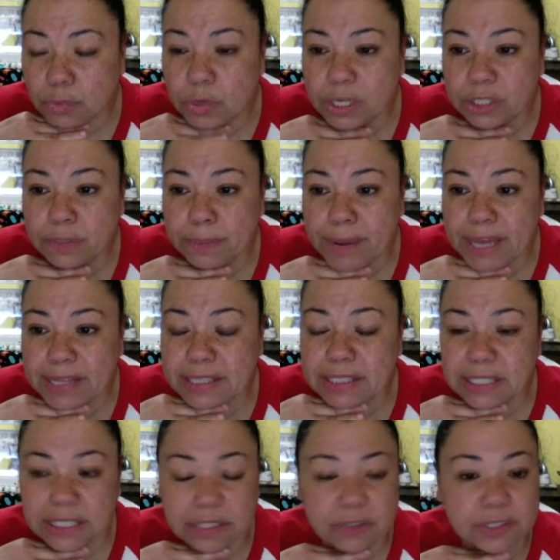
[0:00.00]
you buy the
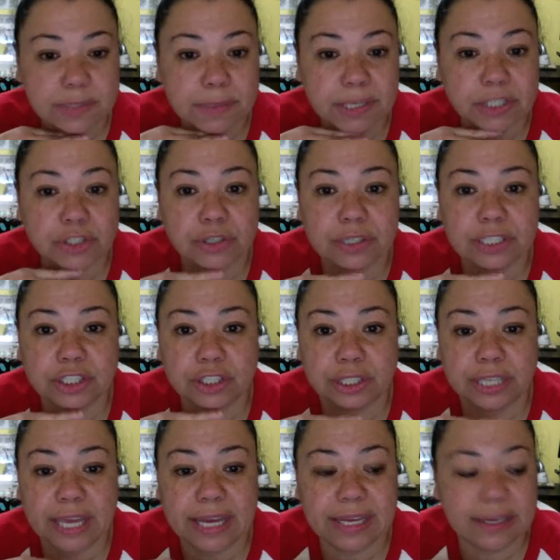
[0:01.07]
needles, make sure that you're
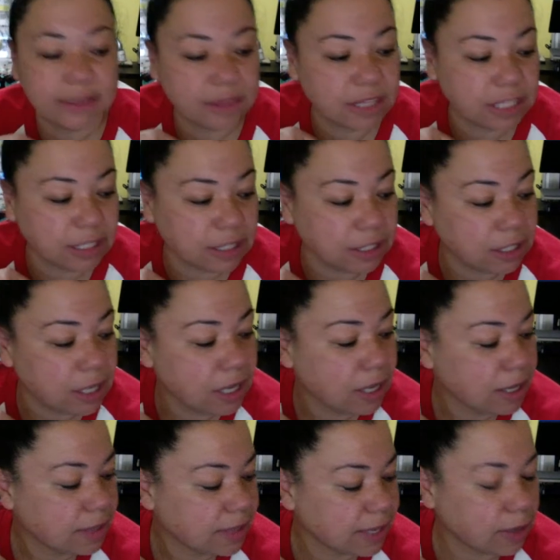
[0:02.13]
getting
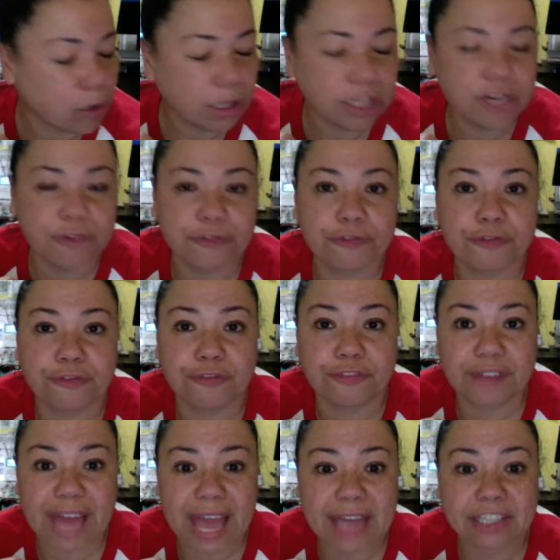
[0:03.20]
they call it a
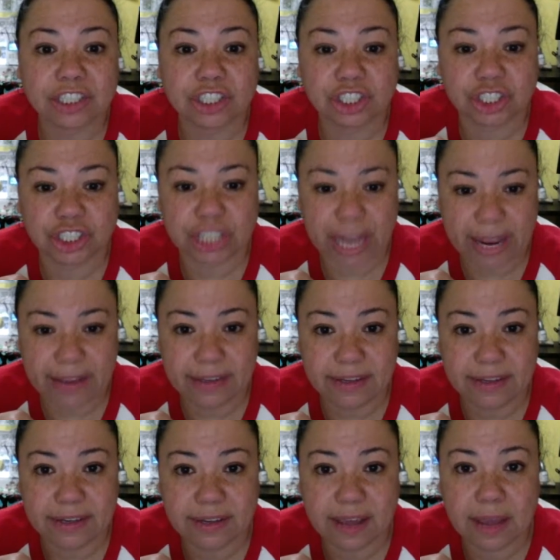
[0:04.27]
flat
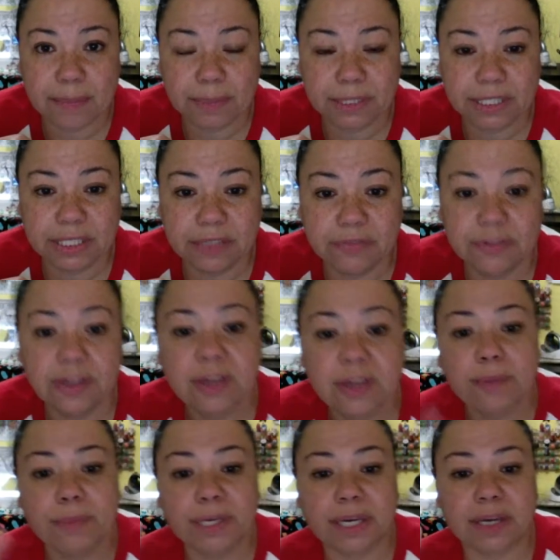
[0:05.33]
shank, I believe,
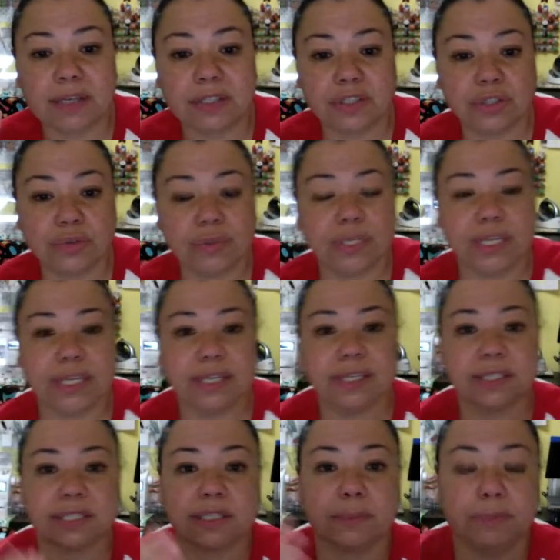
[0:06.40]
because you need
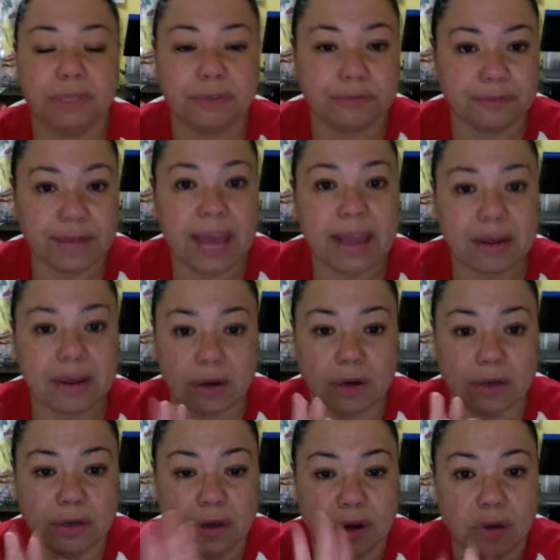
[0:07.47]
it to be flat
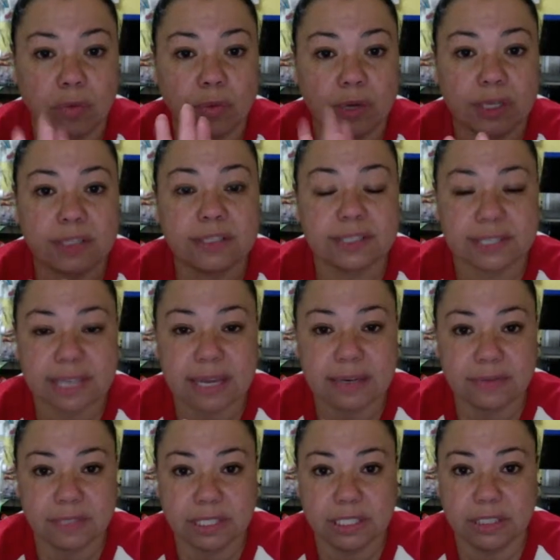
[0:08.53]
on one of the side of
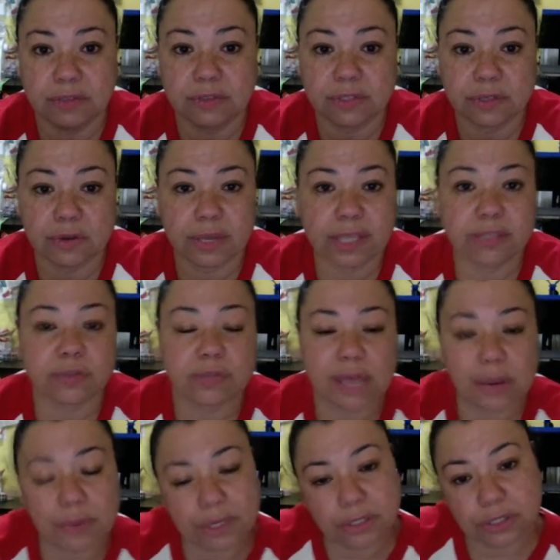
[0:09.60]
the needles. Okay, so
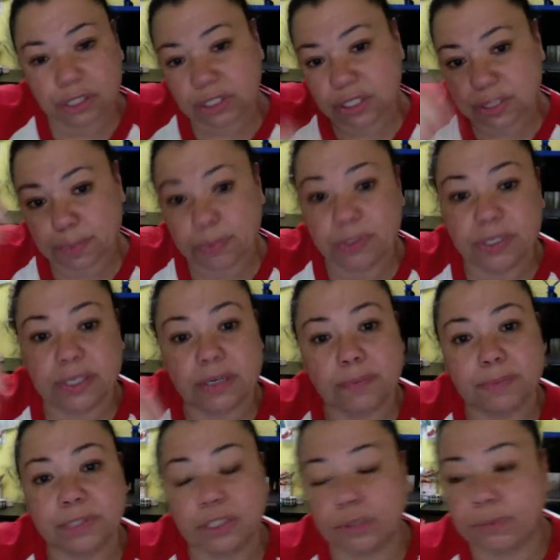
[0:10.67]
that way you can just put it up
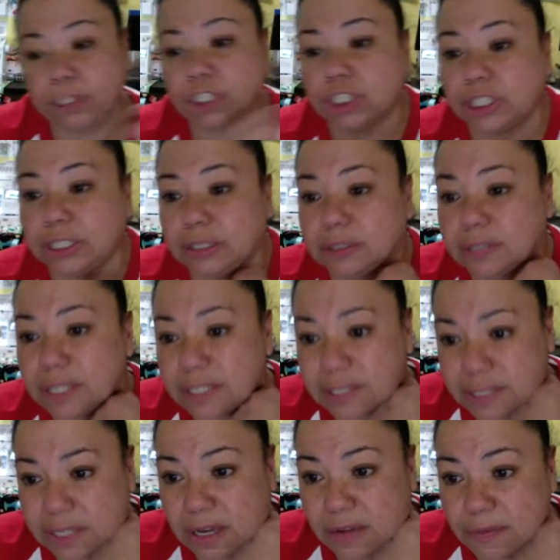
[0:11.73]
in your machine and
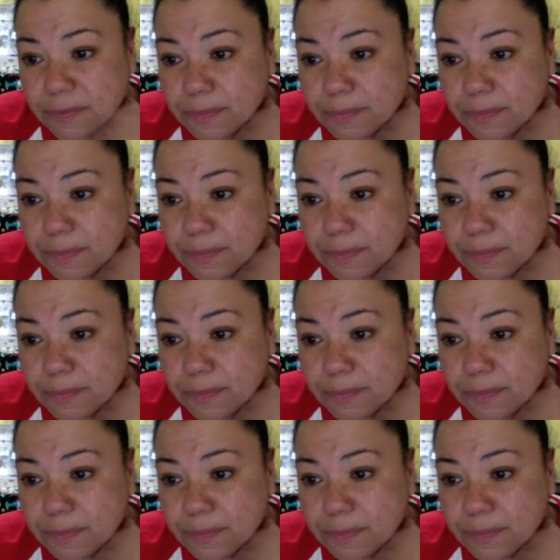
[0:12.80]
stuff.